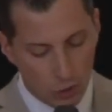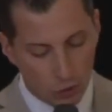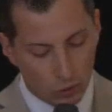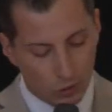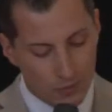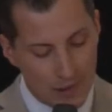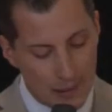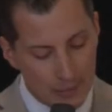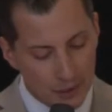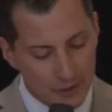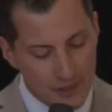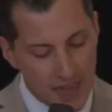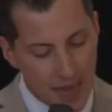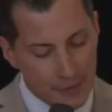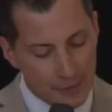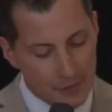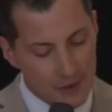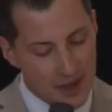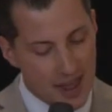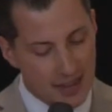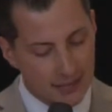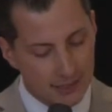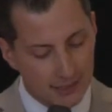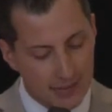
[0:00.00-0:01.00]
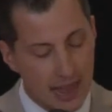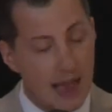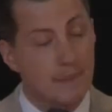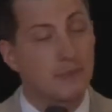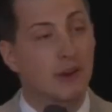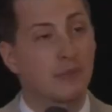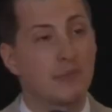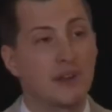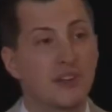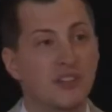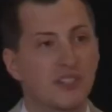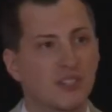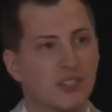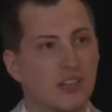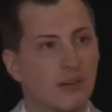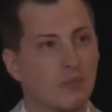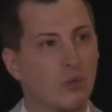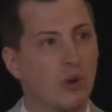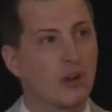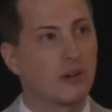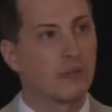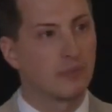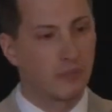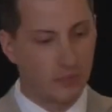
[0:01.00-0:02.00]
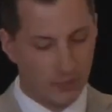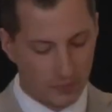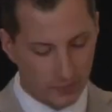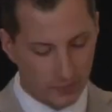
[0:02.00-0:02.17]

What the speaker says: Remember that the next time you're meeting someone.